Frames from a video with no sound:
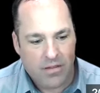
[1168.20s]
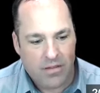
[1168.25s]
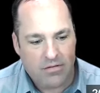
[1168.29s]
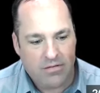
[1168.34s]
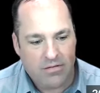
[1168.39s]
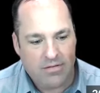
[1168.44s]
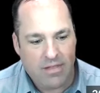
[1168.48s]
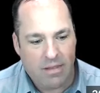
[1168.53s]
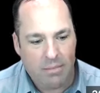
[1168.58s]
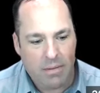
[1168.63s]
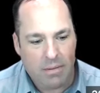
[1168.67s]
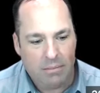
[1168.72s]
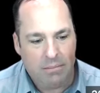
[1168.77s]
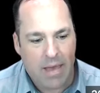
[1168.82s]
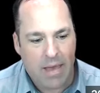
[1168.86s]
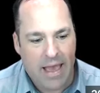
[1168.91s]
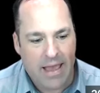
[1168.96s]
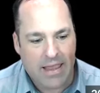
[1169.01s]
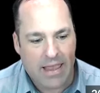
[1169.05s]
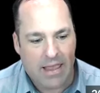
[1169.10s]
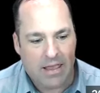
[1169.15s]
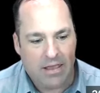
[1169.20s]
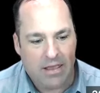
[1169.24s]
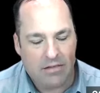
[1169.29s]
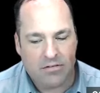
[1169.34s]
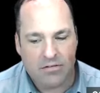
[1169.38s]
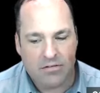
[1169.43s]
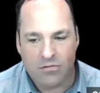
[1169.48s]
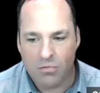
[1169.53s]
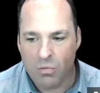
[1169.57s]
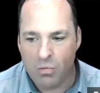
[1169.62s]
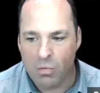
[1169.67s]
stepping back
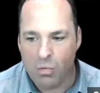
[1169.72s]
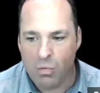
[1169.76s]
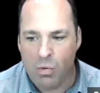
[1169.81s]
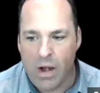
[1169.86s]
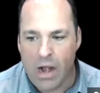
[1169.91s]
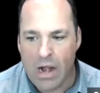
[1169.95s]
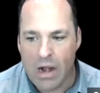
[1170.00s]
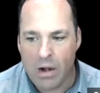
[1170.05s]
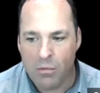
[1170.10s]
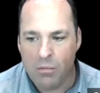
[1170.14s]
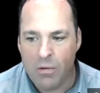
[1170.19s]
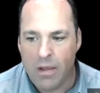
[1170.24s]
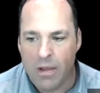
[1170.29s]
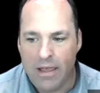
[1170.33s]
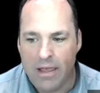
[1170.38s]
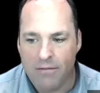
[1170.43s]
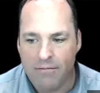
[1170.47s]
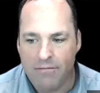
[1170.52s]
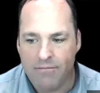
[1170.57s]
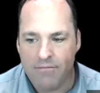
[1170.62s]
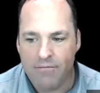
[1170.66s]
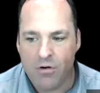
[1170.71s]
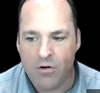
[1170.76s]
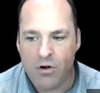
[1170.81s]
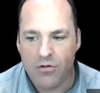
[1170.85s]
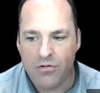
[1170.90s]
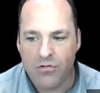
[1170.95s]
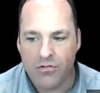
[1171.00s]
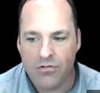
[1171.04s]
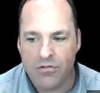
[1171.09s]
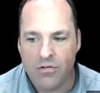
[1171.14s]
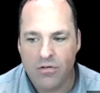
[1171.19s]
as where we
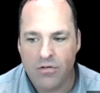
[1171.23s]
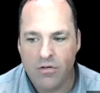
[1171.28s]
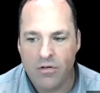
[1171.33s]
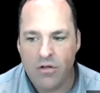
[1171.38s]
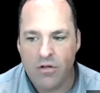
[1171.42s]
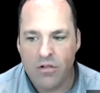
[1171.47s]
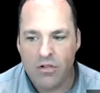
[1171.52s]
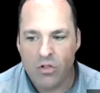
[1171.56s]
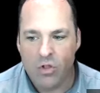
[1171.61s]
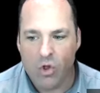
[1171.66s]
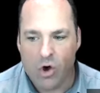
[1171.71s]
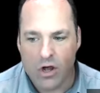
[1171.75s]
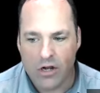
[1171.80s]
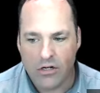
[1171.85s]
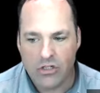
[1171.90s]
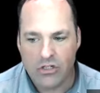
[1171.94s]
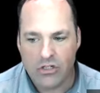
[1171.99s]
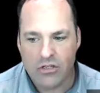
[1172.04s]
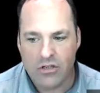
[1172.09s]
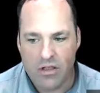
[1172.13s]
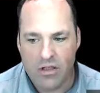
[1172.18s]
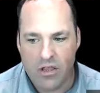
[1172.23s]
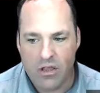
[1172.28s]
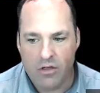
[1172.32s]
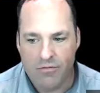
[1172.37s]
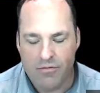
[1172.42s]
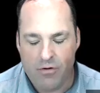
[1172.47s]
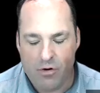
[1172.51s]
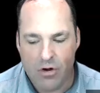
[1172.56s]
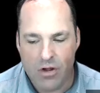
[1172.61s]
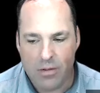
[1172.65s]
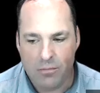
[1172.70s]
first launched
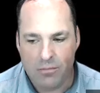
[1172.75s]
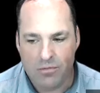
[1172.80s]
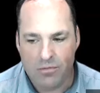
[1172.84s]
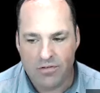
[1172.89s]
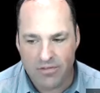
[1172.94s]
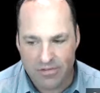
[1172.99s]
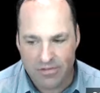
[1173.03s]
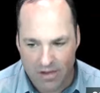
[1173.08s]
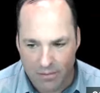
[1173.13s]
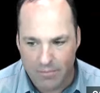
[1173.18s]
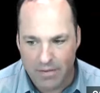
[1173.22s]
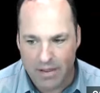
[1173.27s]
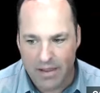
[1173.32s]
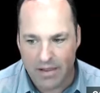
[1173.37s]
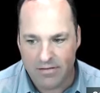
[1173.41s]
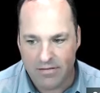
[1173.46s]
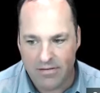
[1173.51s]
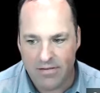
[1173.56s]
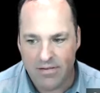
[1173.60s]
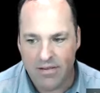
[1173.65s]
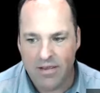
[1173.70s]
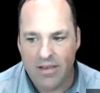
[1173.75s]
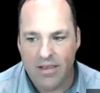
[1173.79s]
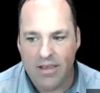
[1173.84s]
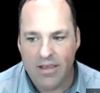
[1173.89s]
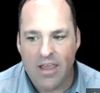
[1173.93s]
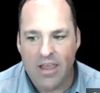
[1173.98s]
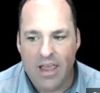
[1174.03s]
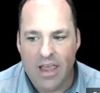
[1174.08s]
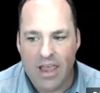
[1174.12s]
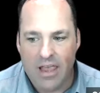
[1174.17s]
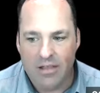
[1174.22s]
Euphonium Summit
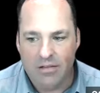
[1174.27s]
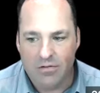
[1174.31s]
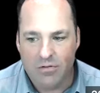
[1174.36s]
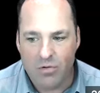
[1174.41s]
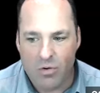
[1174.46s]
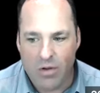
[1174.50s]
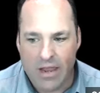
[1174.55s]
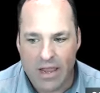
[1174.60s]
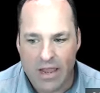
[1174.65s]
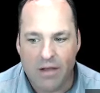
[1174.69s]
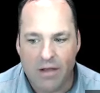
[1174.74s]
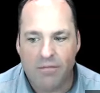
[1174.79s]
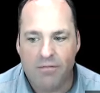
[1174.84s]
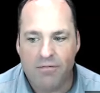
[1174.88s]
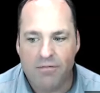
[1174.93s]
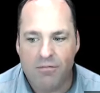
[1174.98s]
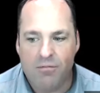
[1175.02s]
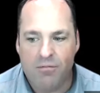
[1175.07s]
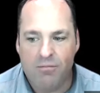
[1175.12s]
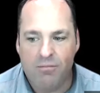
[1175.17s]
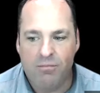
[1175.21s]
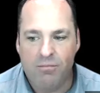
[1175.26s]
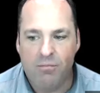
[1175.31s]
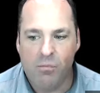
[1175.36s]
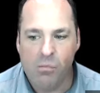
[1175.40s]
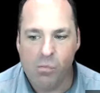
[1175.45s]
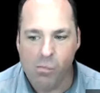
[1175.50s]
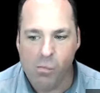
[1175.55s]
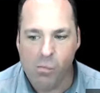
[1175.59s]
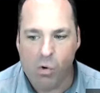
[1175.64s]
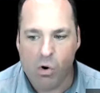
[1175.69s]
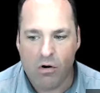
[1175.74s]
and doing a f-
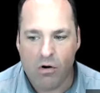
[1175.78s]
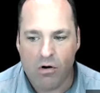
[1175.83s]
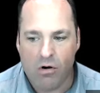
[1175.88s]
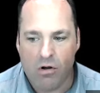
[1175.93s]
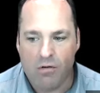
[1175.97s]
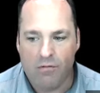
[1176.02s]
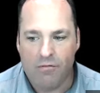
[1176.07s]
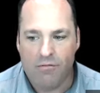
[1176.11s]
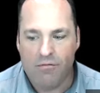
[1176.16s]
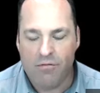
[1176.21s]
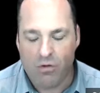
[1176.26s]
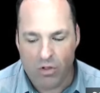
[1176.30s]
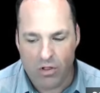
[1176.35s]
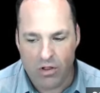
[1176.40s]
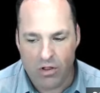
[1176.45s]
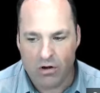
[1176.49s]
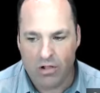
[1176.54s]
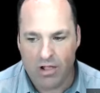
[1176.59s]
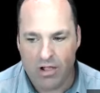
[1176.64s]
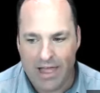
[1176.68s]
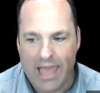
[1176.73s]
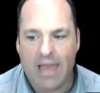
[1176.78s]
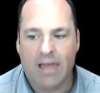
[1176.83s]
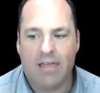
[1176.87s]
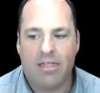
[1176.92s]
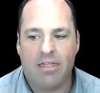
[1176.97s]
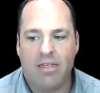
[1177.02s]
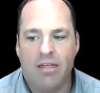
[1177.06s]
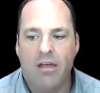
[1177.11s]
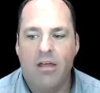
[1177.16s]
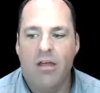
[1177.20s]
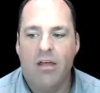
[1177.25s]
more fuller
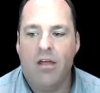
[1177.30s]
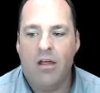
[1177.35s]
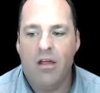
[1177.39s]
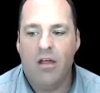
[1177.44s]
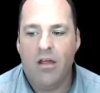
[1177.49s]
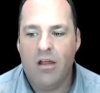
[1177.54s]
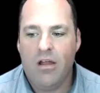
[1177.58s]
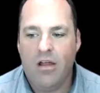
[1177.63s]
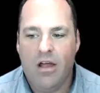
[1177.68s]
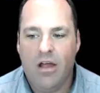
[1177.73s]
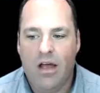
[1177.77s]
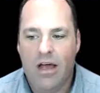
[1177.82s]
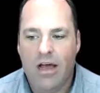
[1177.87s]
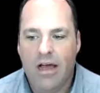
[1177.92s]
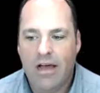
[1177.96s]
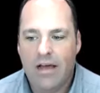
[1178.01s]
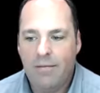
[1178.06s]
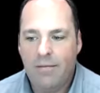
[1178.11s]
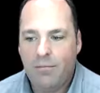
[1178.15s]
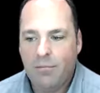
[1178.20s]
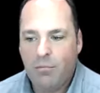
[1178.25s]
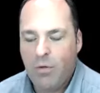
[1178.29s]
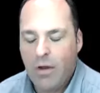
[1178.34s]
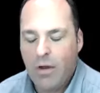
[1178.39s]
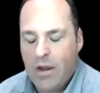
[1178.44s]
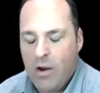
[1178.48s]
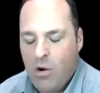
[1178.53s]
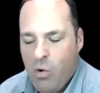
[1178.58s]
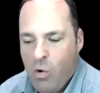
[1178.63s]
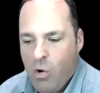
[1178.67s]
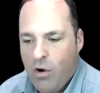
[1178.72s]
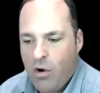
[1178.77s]
length uh,
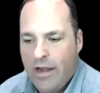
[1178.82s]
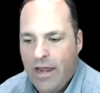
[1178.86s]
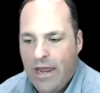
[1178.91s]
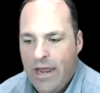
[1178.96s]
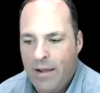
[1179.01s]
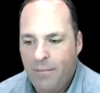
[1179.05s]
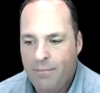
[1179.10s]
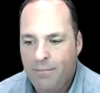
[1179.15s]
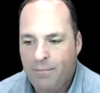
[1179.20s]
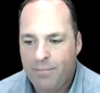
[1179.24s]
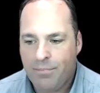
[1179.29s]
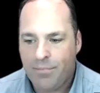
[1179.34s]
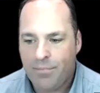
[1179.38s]
recording.